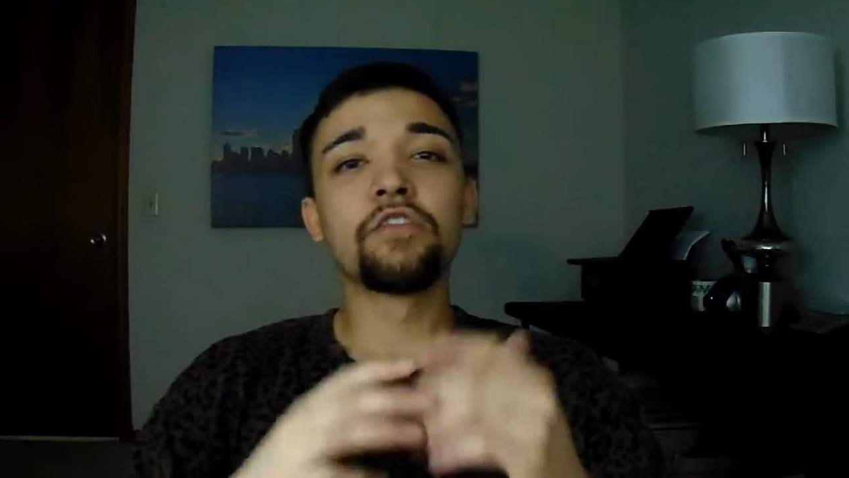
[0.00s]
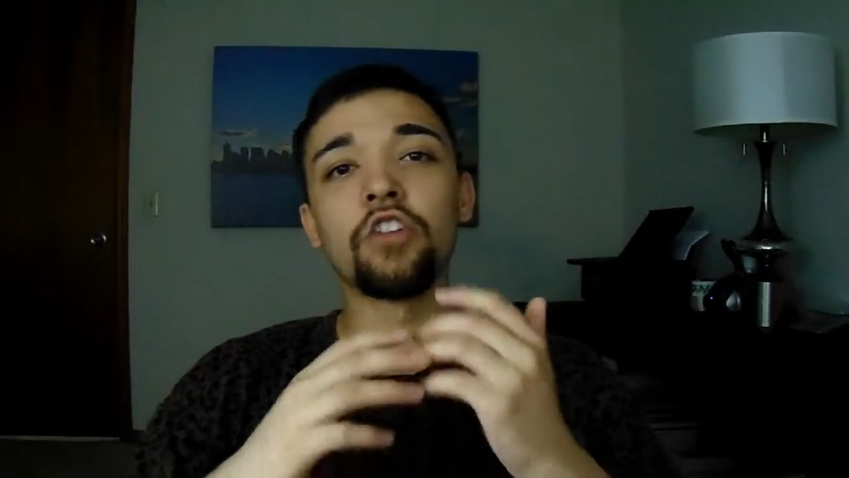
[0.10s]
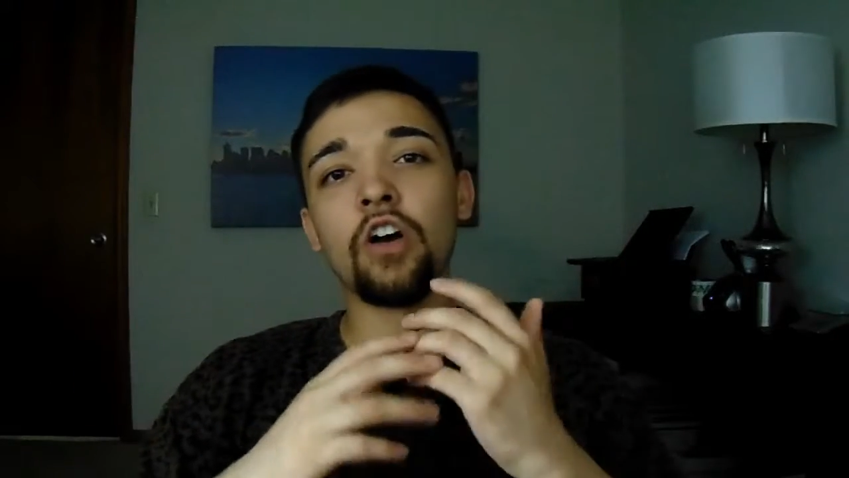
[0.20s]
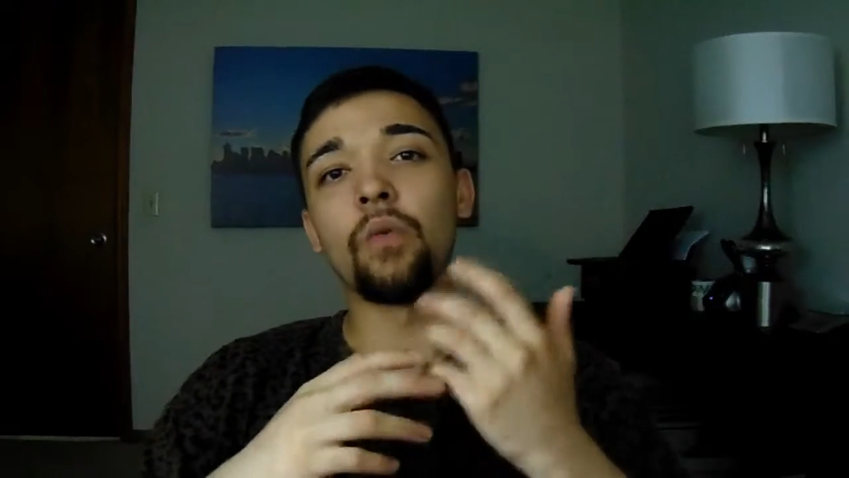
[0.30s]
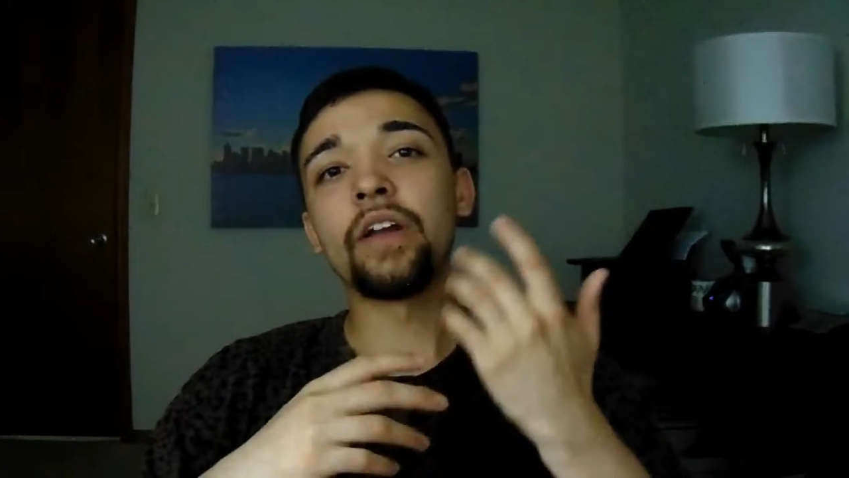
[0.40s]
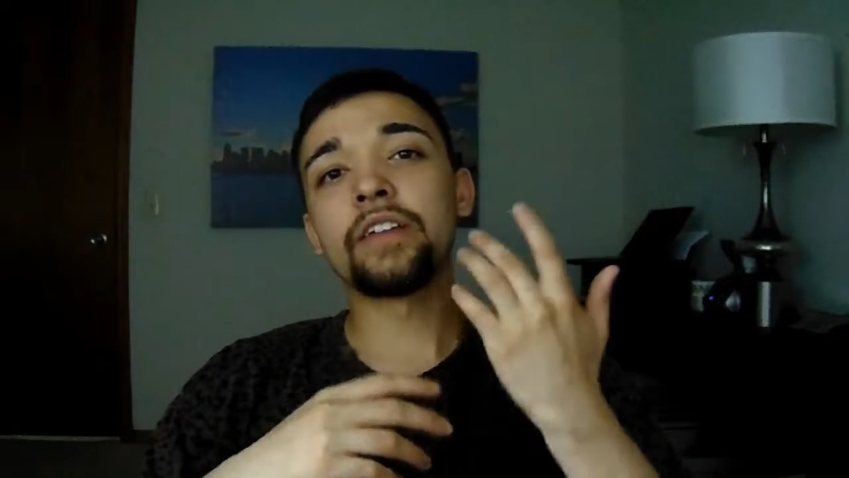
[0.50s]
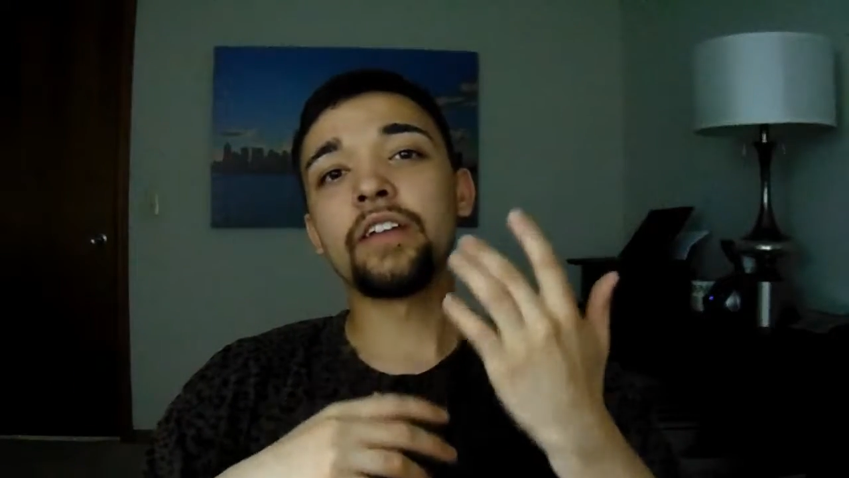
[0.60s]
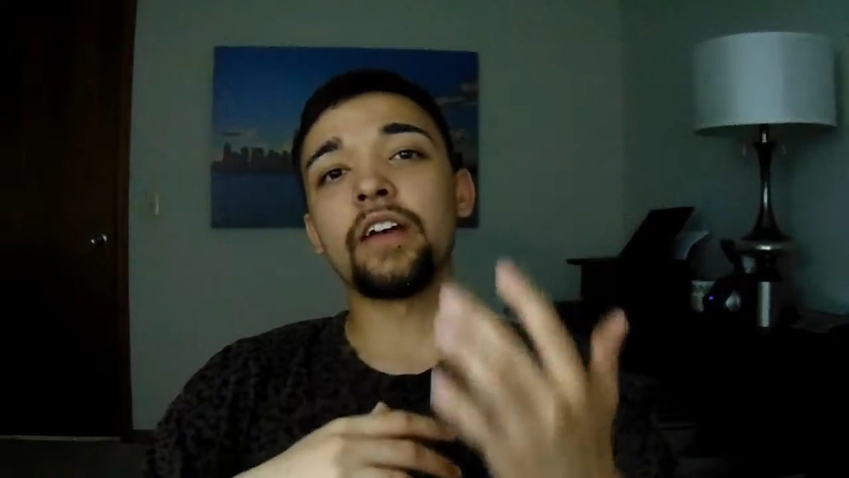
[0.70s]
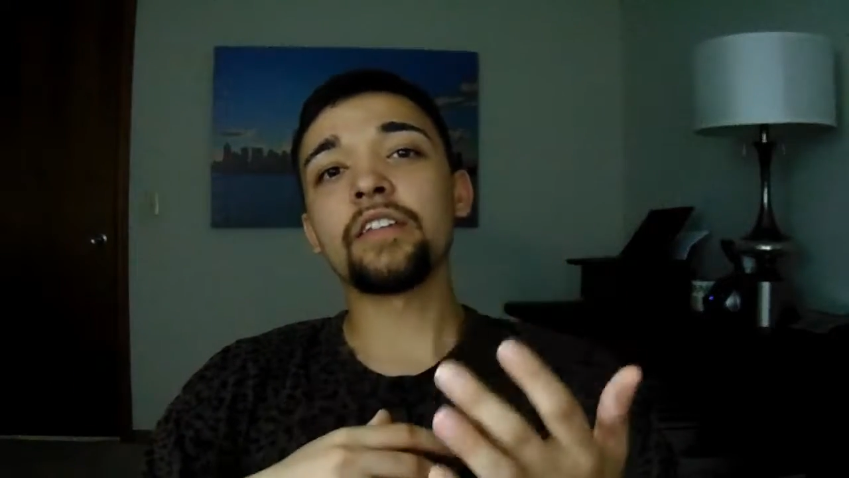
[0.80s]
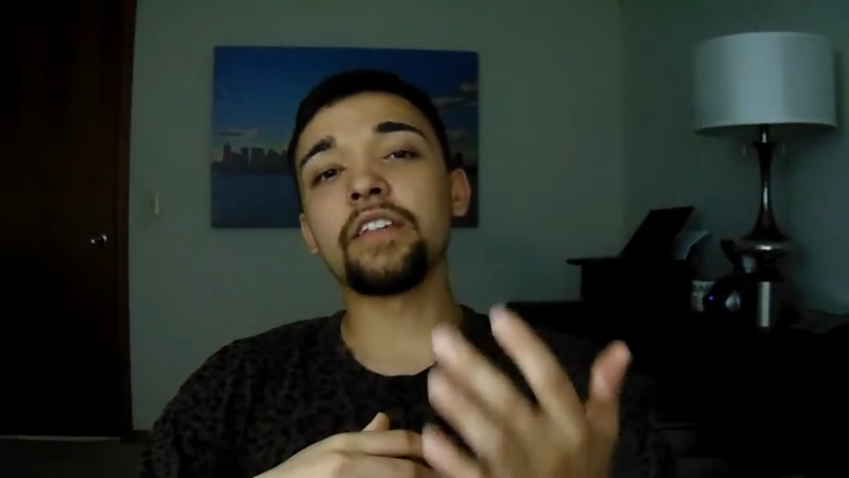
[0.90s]
So what it
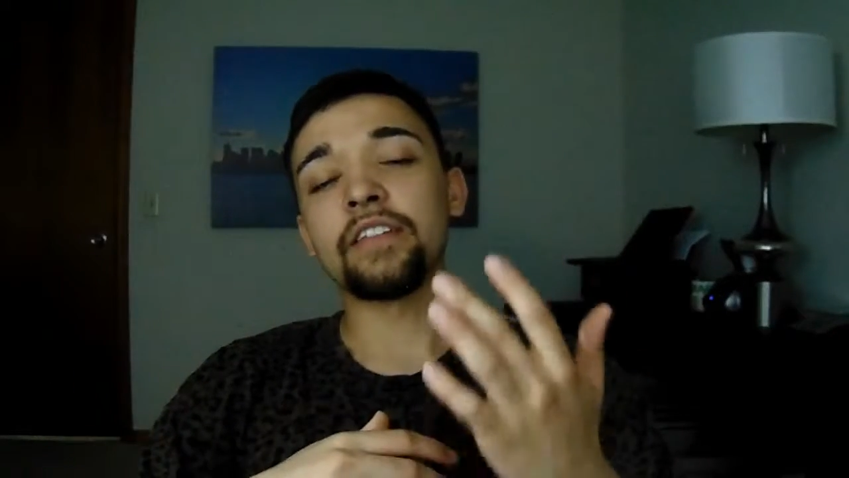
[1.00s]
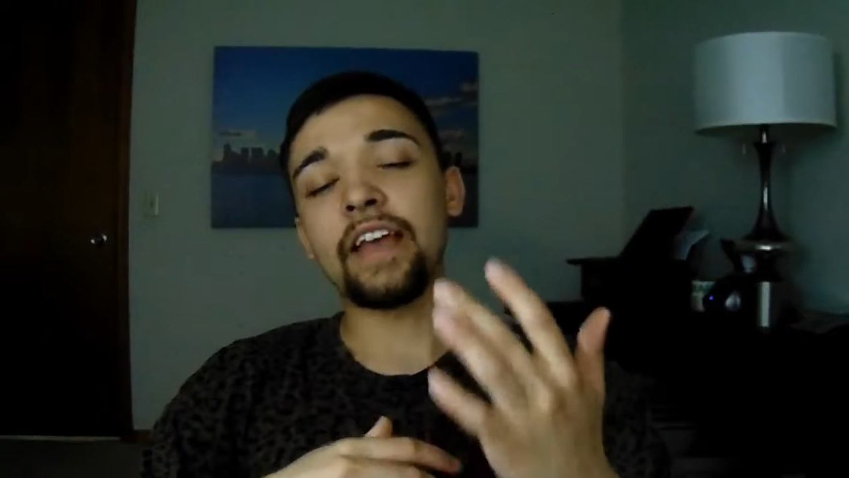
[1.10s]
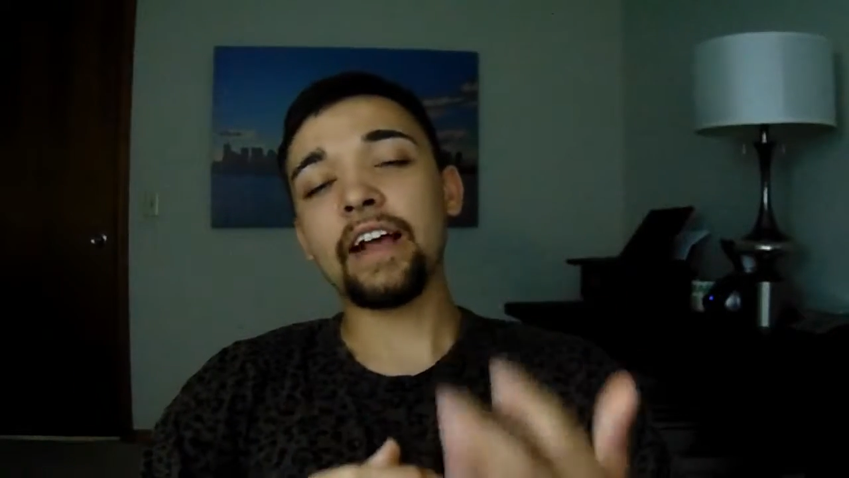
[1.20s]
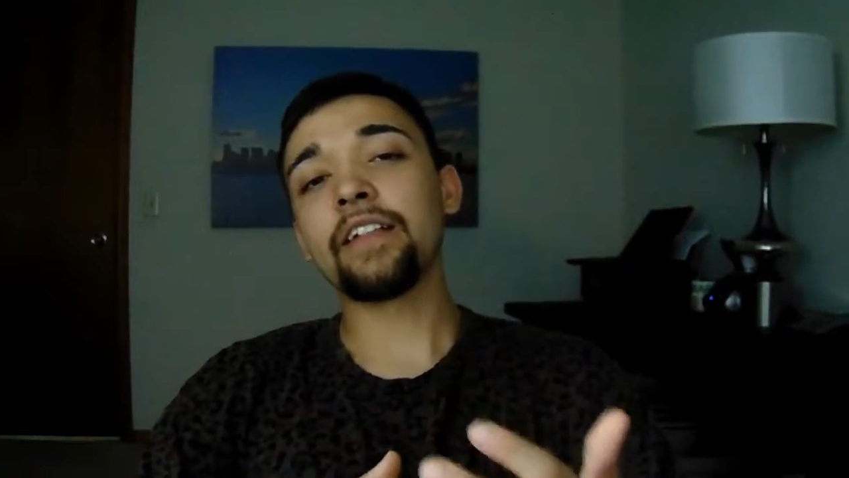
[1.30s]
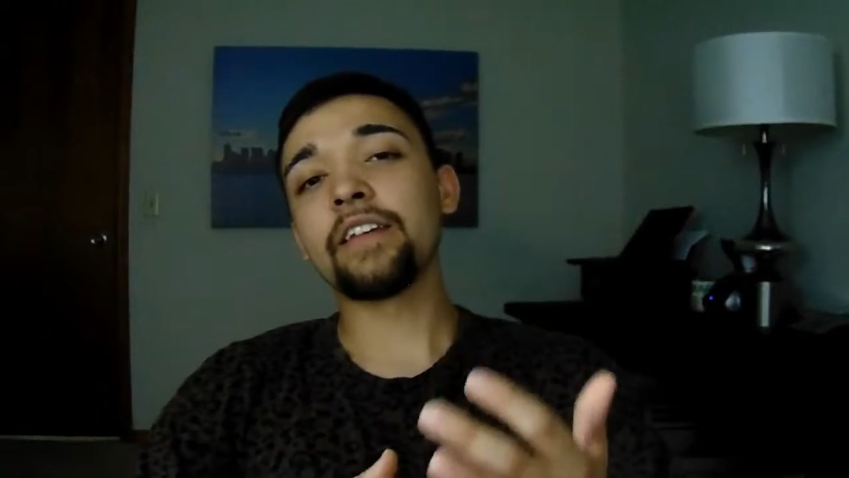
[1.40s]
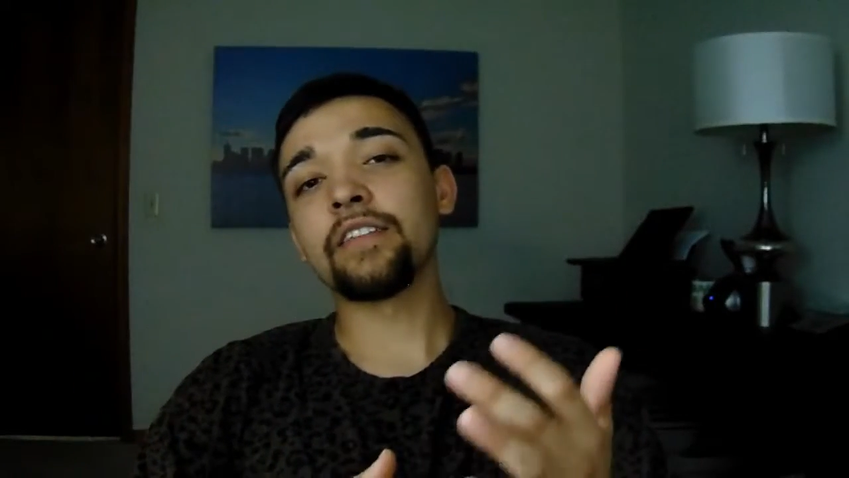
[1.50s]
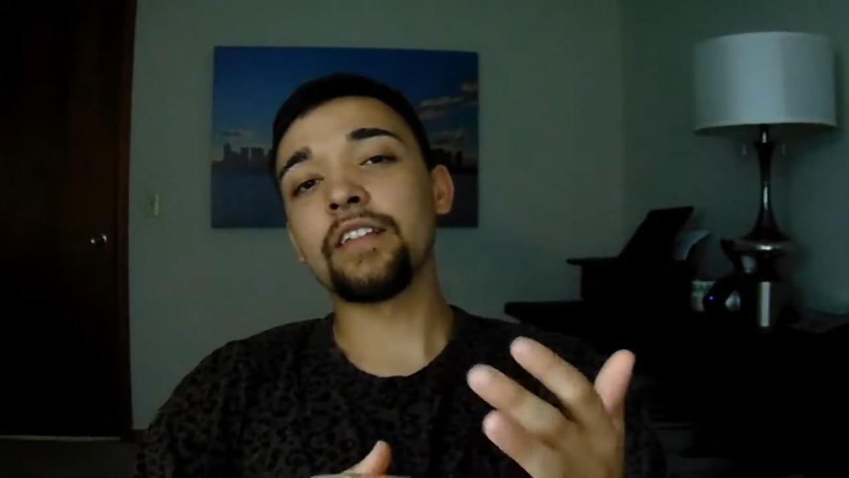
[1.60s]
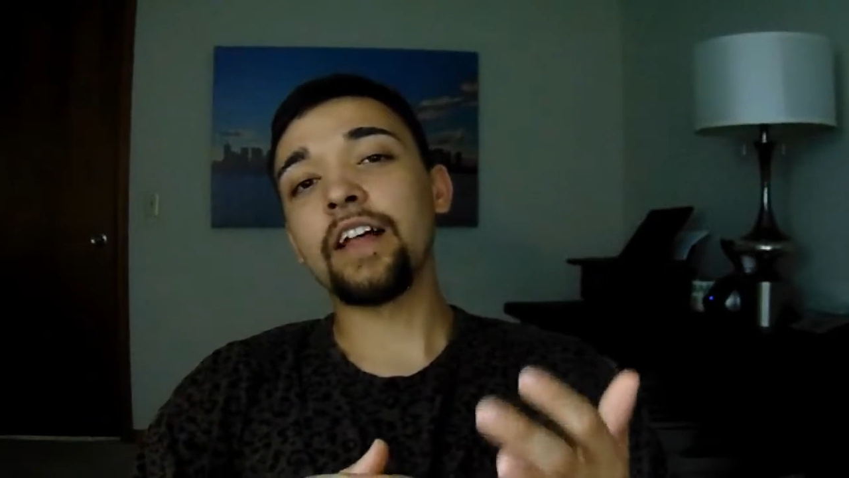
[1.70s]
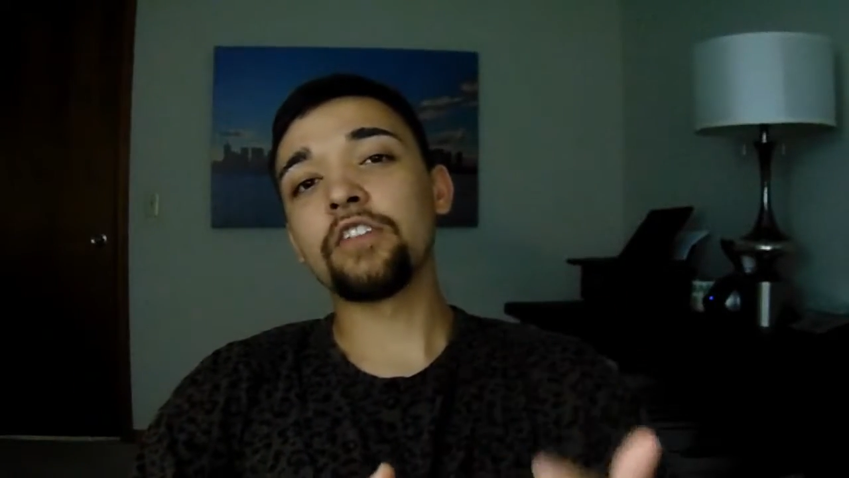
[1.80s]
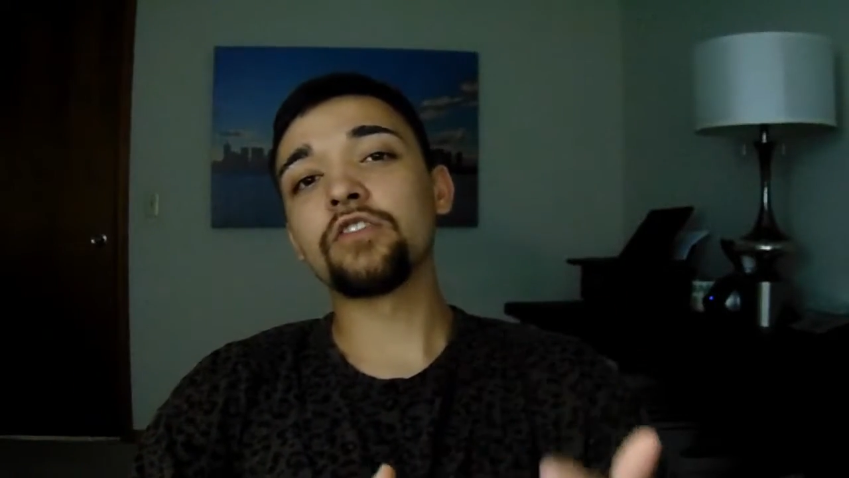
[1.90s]
does exactly is
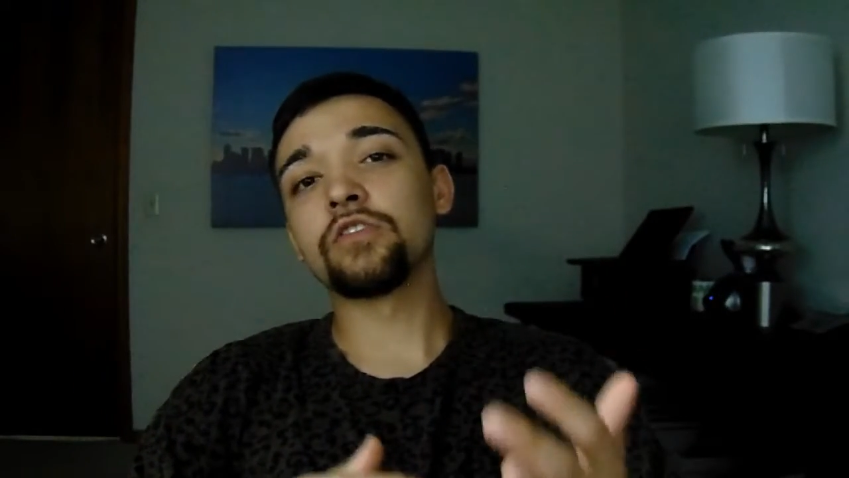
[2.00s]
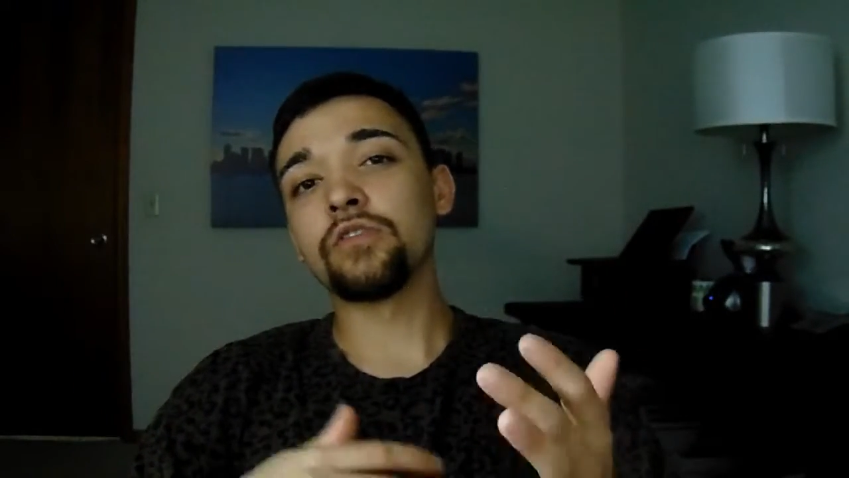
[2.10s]
it allows you